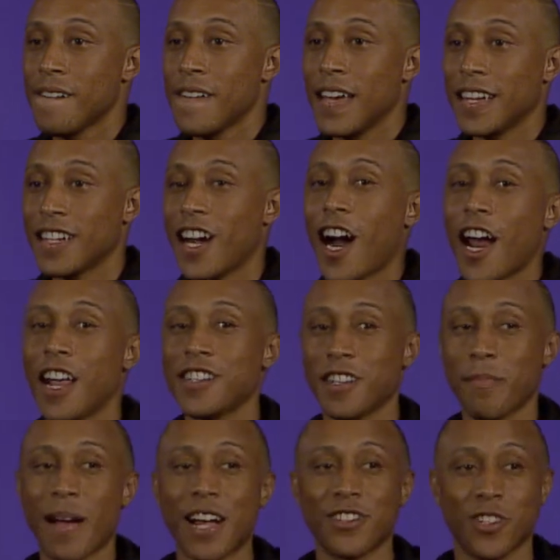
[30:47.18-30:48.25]
And God is
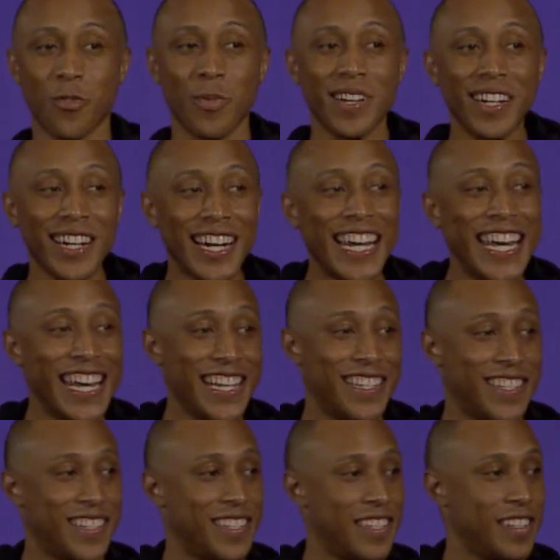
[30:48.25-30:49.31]
about to
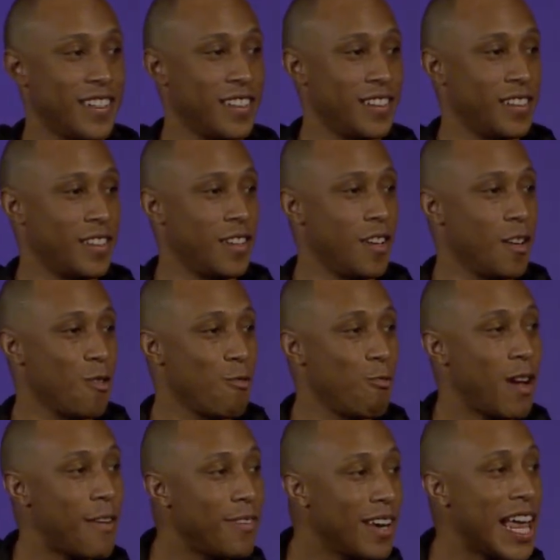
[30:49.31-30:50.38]
release
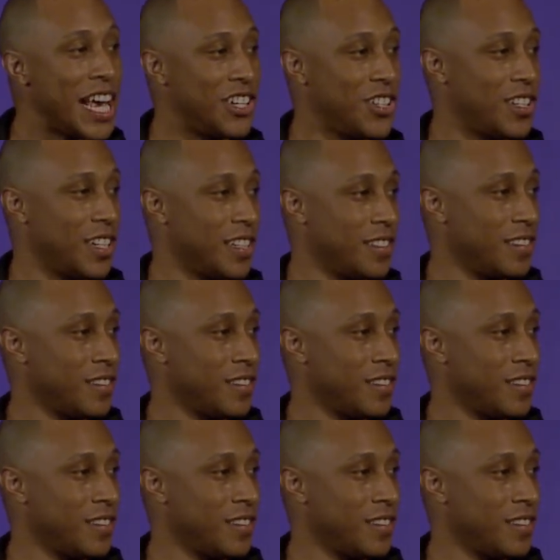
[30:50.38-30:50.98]
revelation